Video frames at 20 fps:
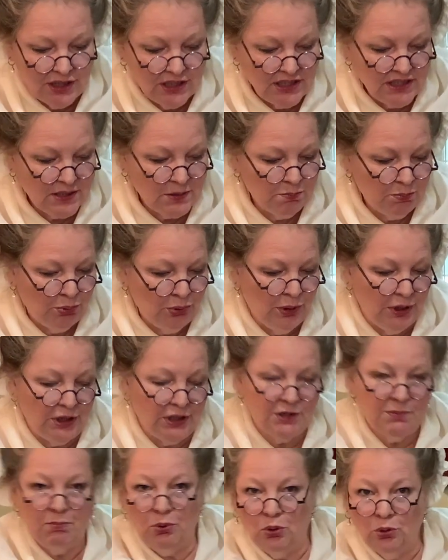this
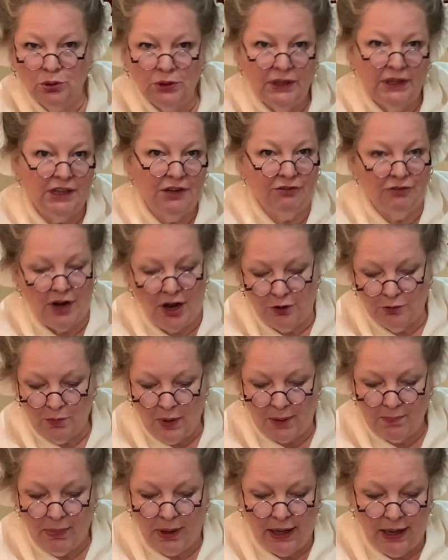print boldly
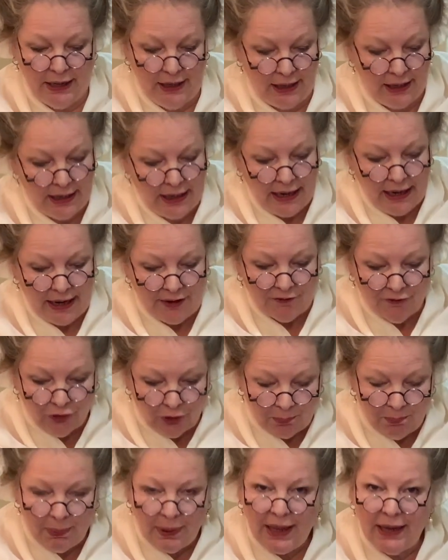around my body.
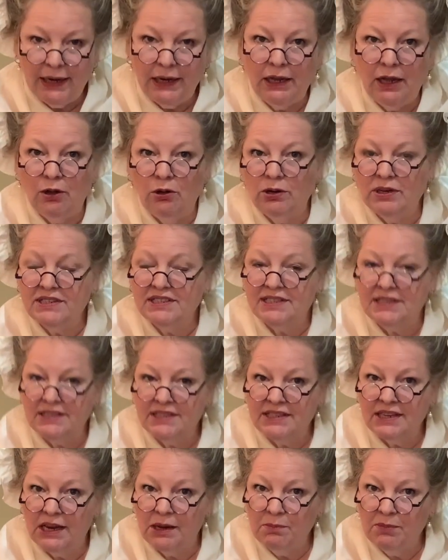For petticoat, it's the
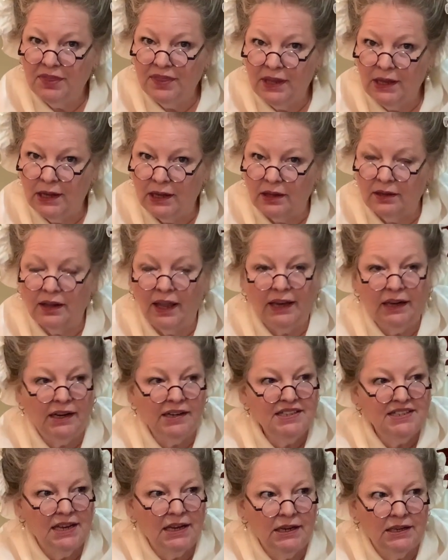same thing. Like
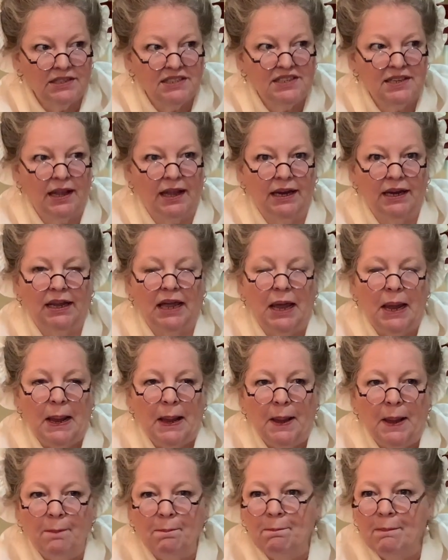I said, it's like
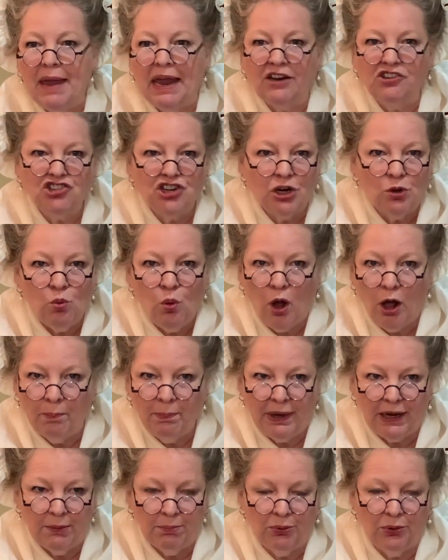matching
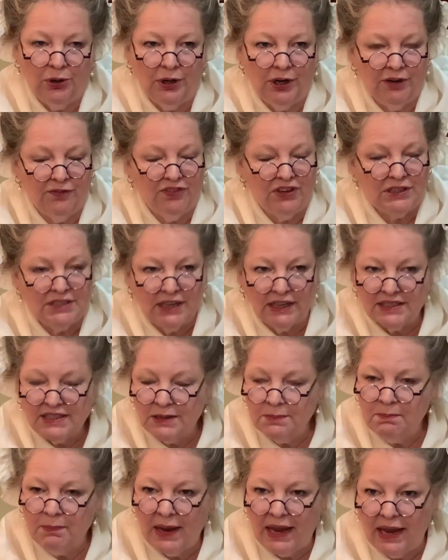wallpaper. If it
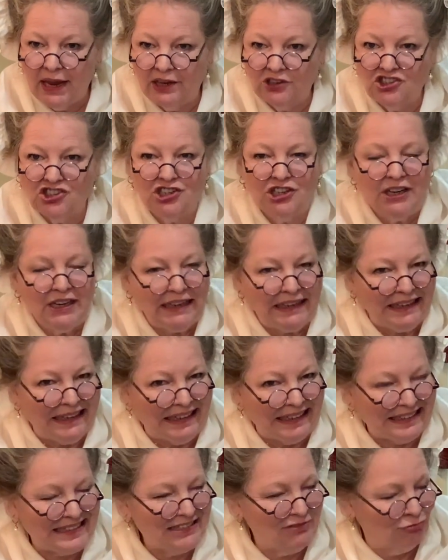doesn't match,
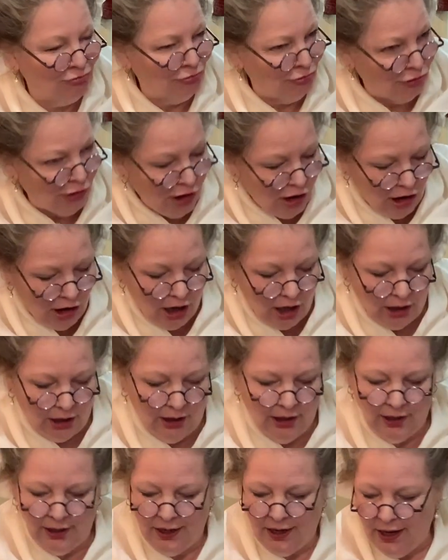it's
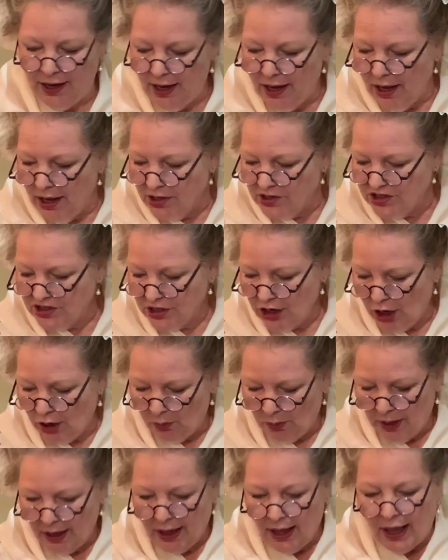wrong.
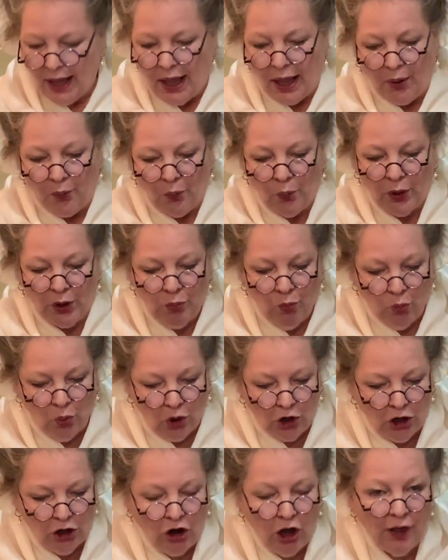So we
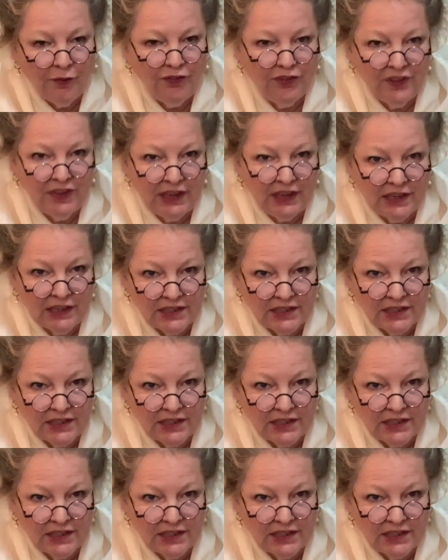work off of the